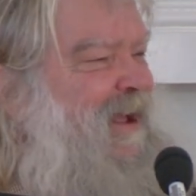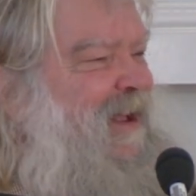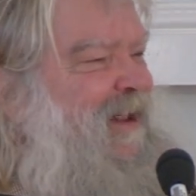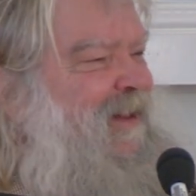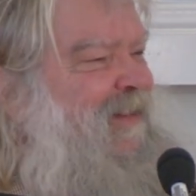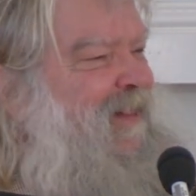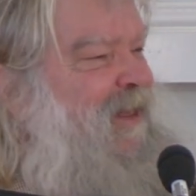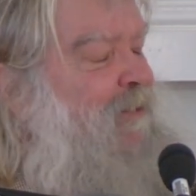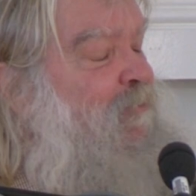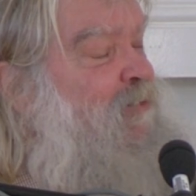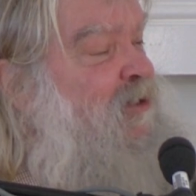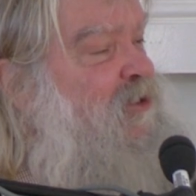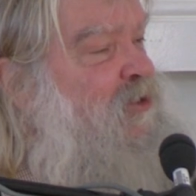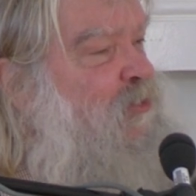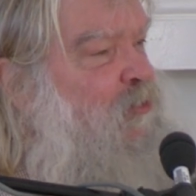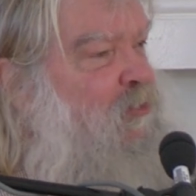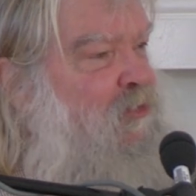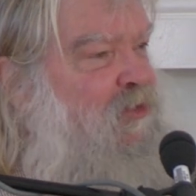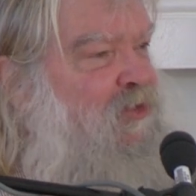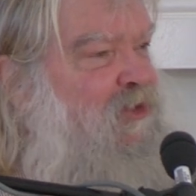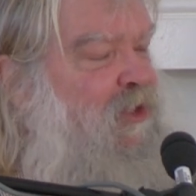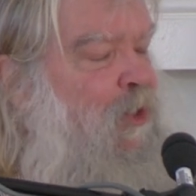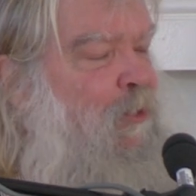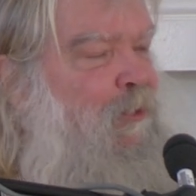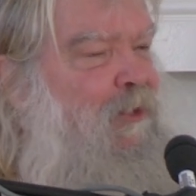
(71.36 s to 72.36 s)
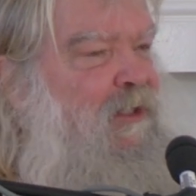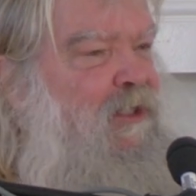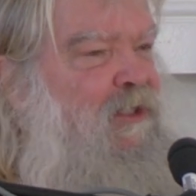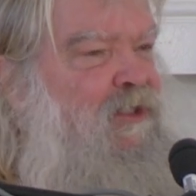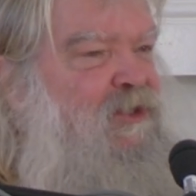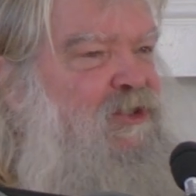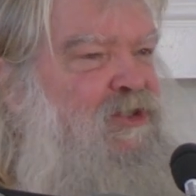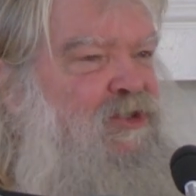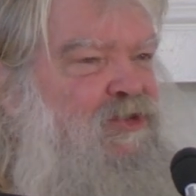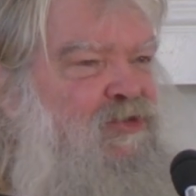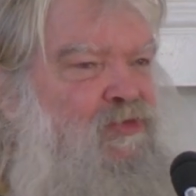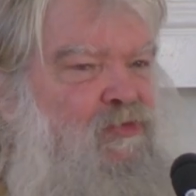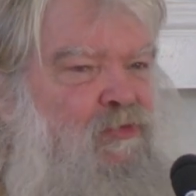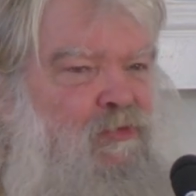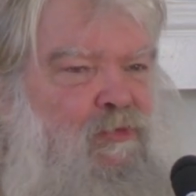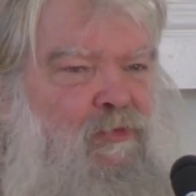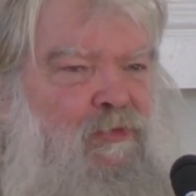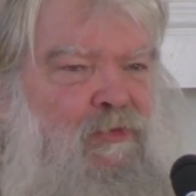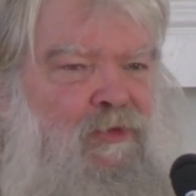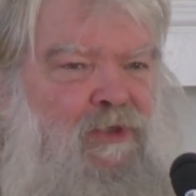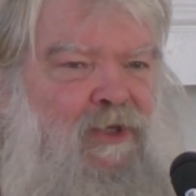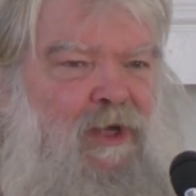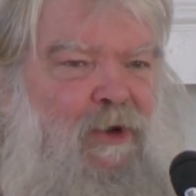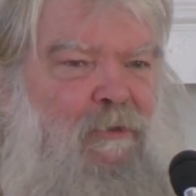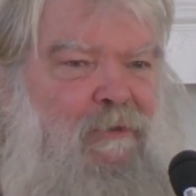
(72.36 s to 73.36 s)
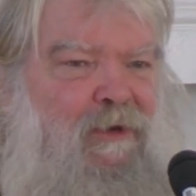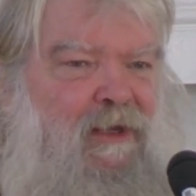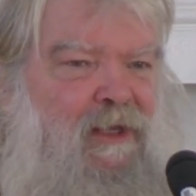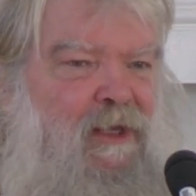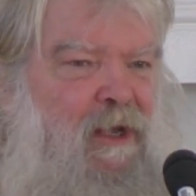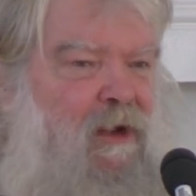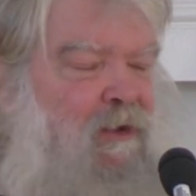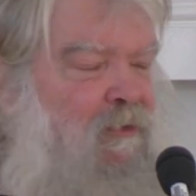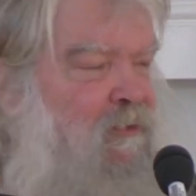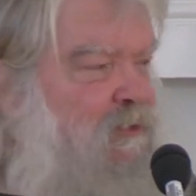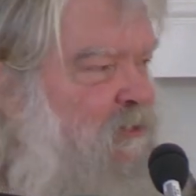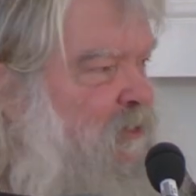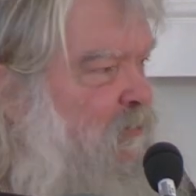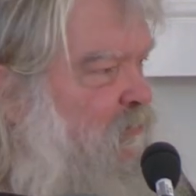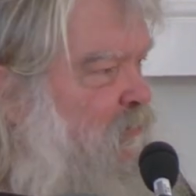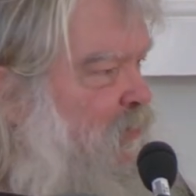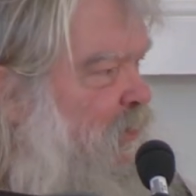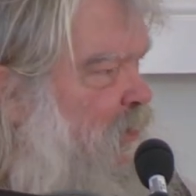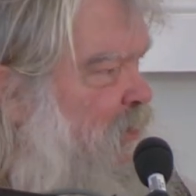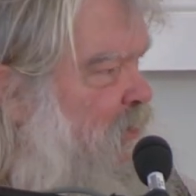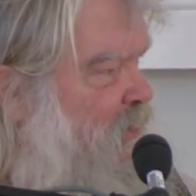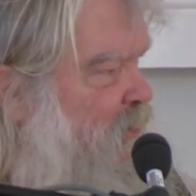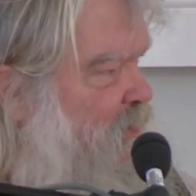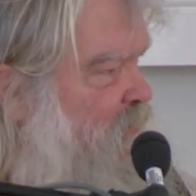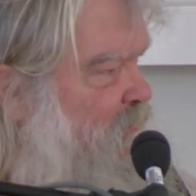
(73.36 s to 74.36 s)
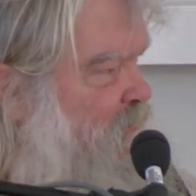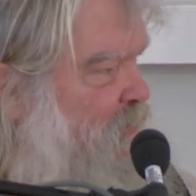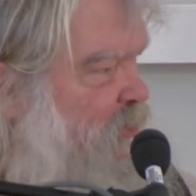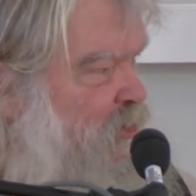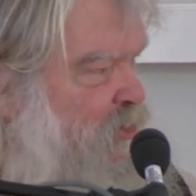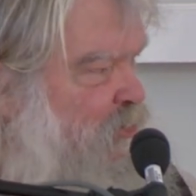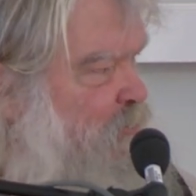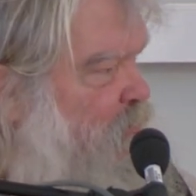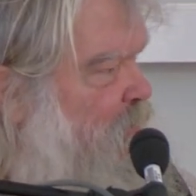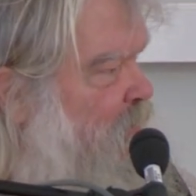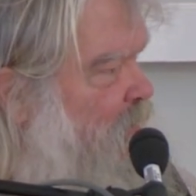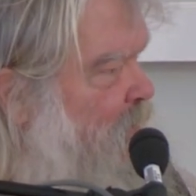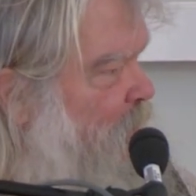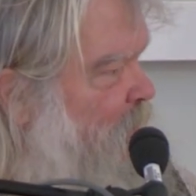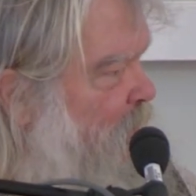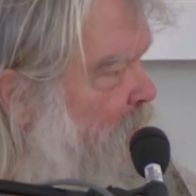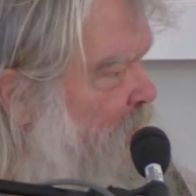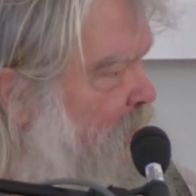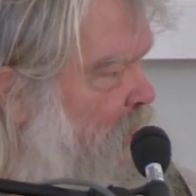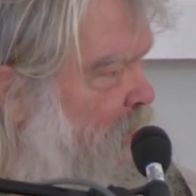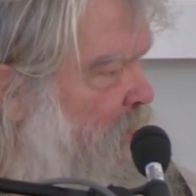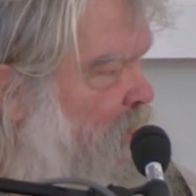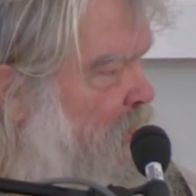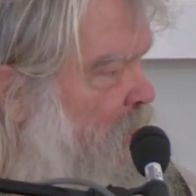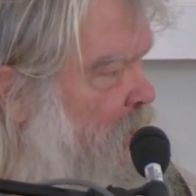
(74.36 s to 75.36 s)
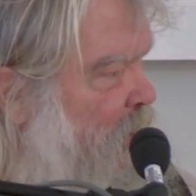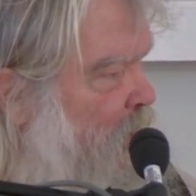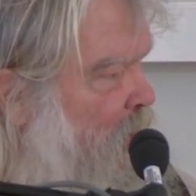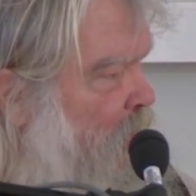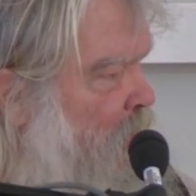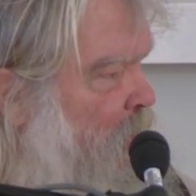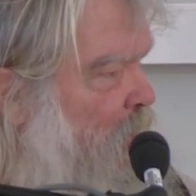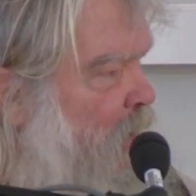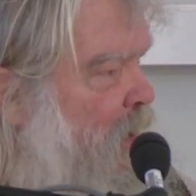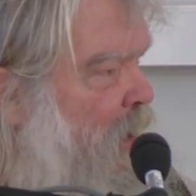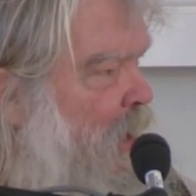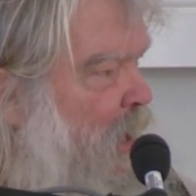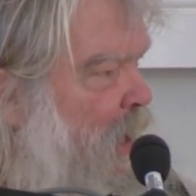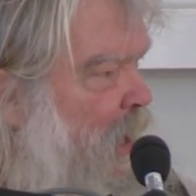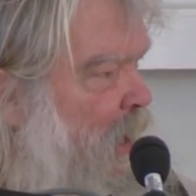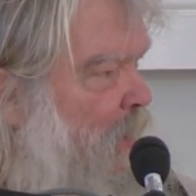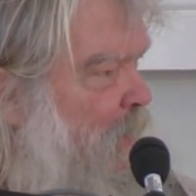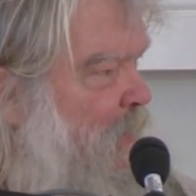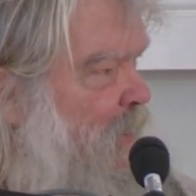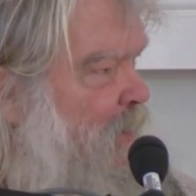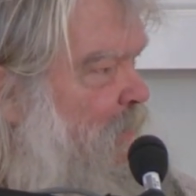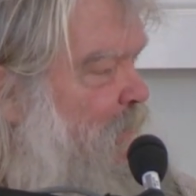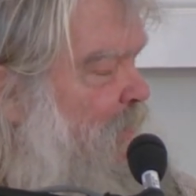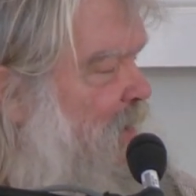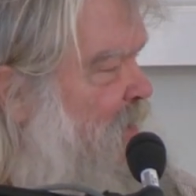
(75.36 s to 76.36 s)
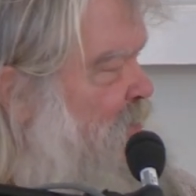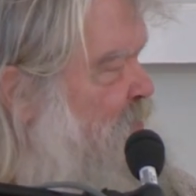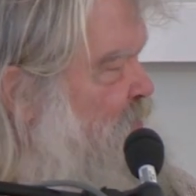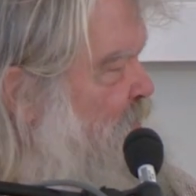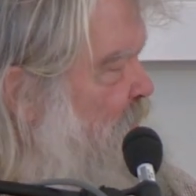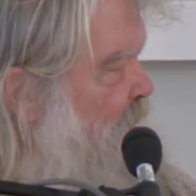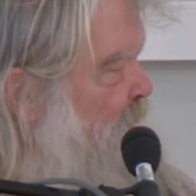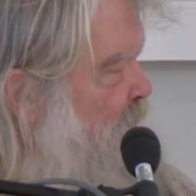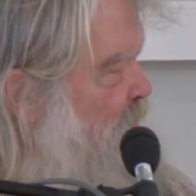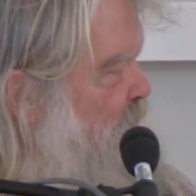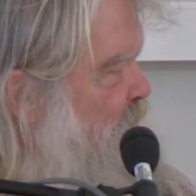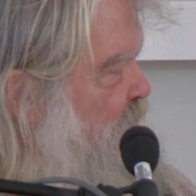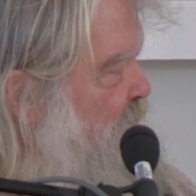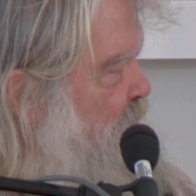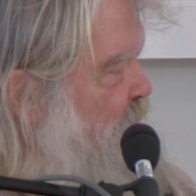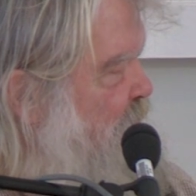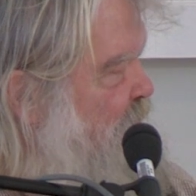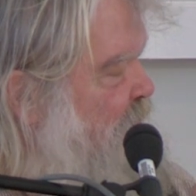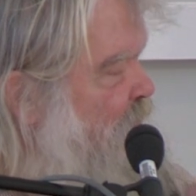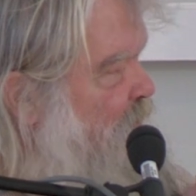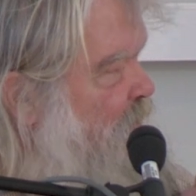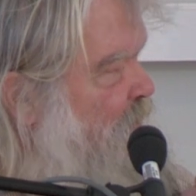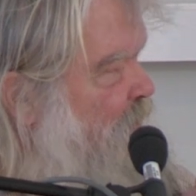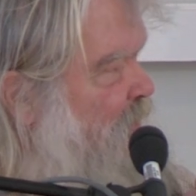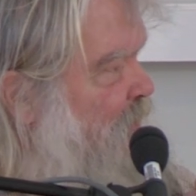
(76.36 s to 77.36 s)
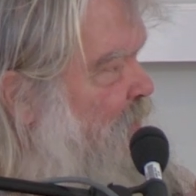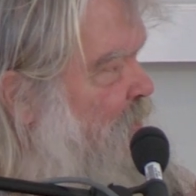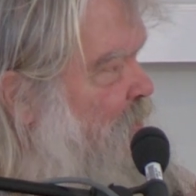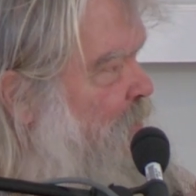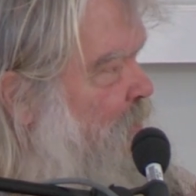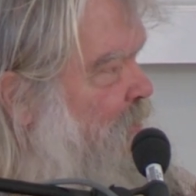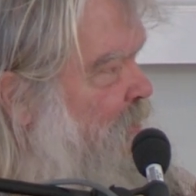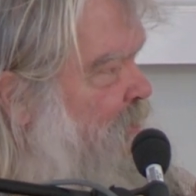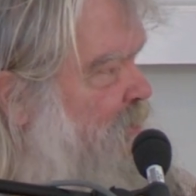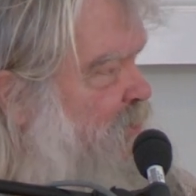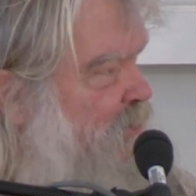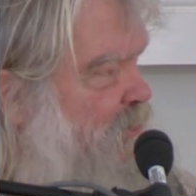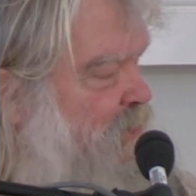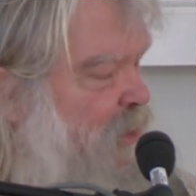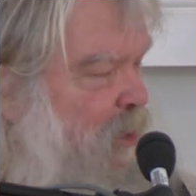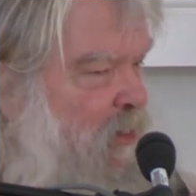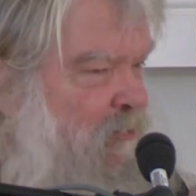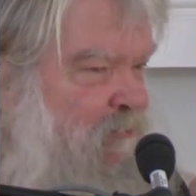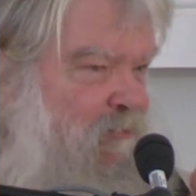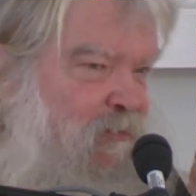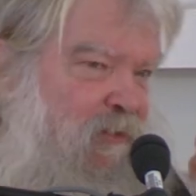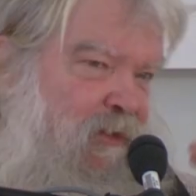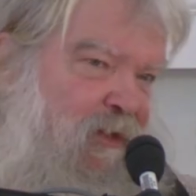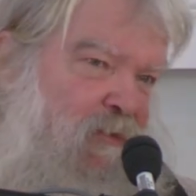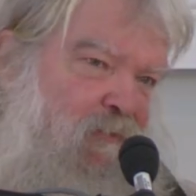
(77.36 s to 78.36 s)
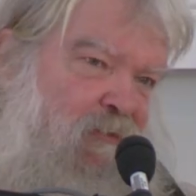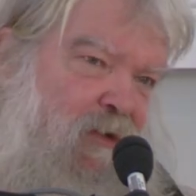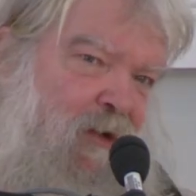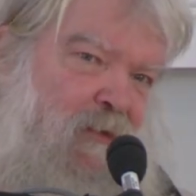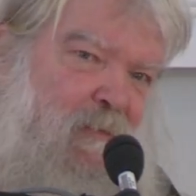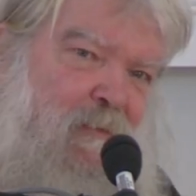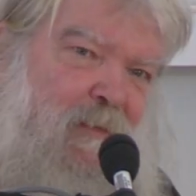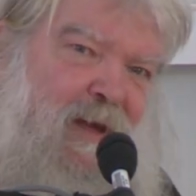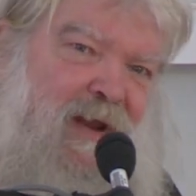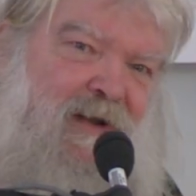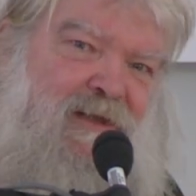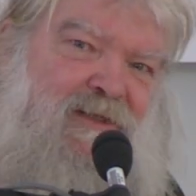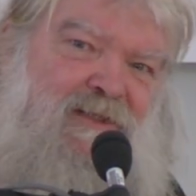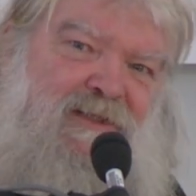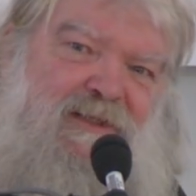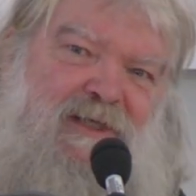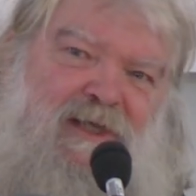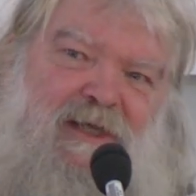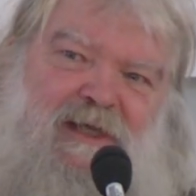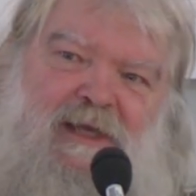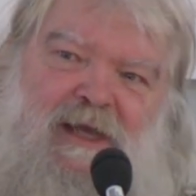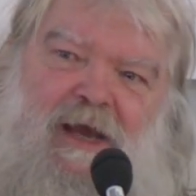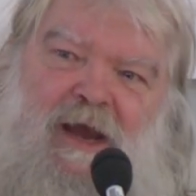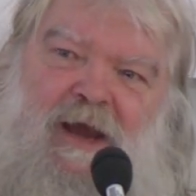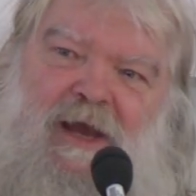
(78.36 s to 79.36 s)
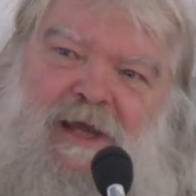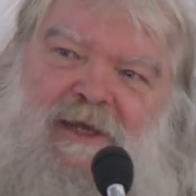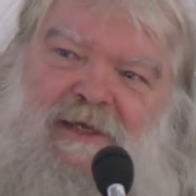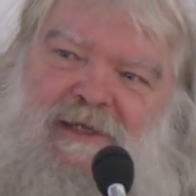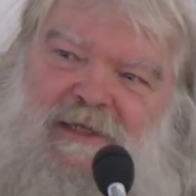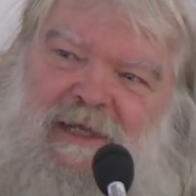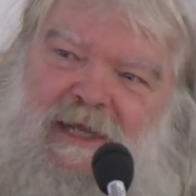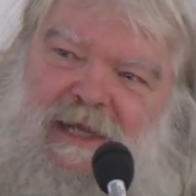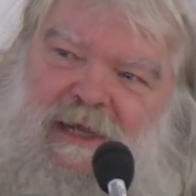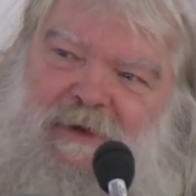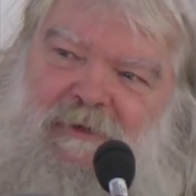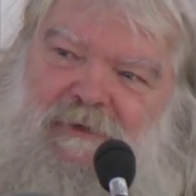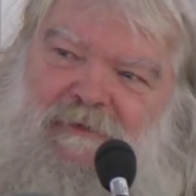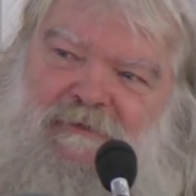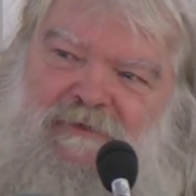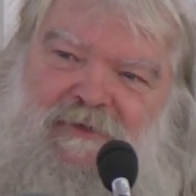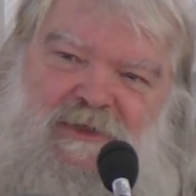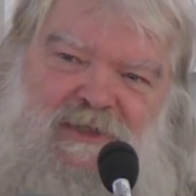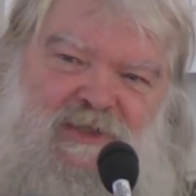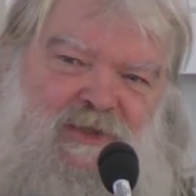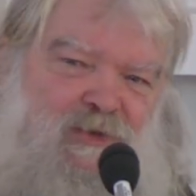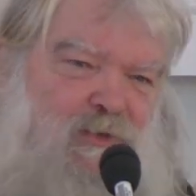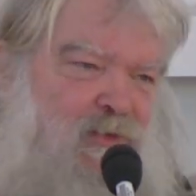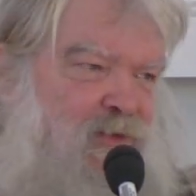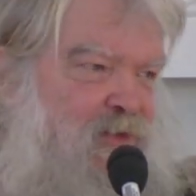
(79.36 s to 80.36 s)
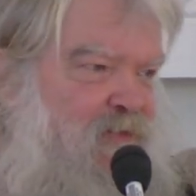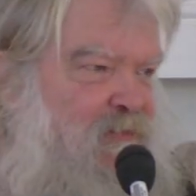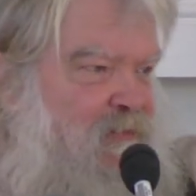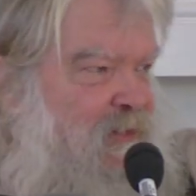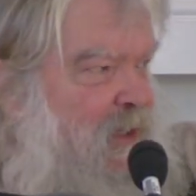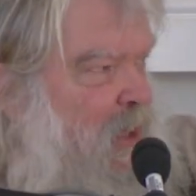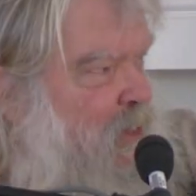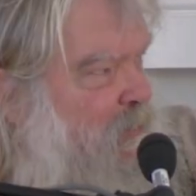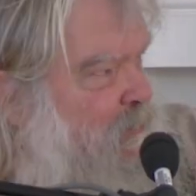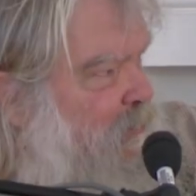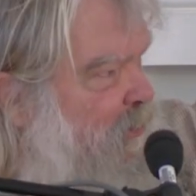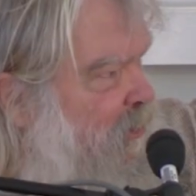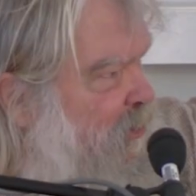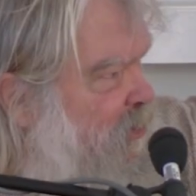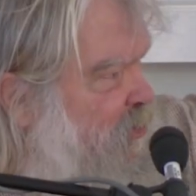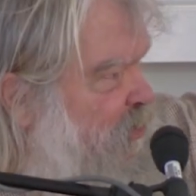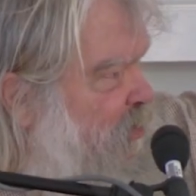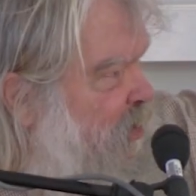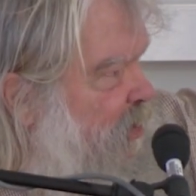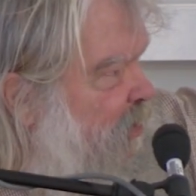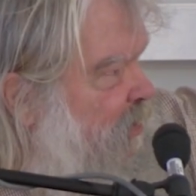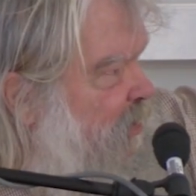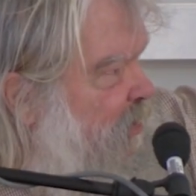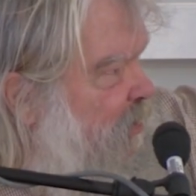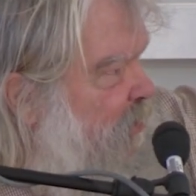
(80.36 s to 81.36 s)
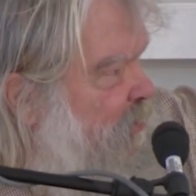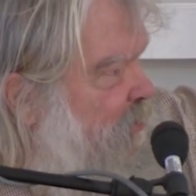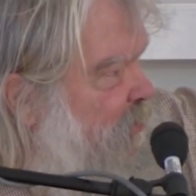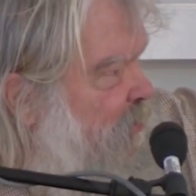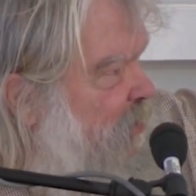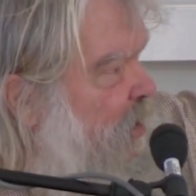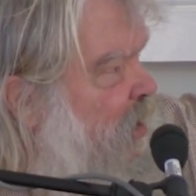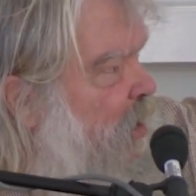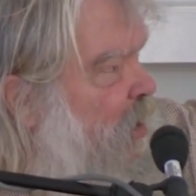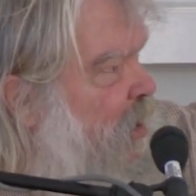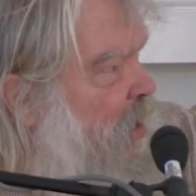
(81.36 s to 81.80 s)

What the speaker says: there is also an extraordinary cult of the individual and the ego and the imagination turning in on itself and the romantic idea of the sort of lonely genius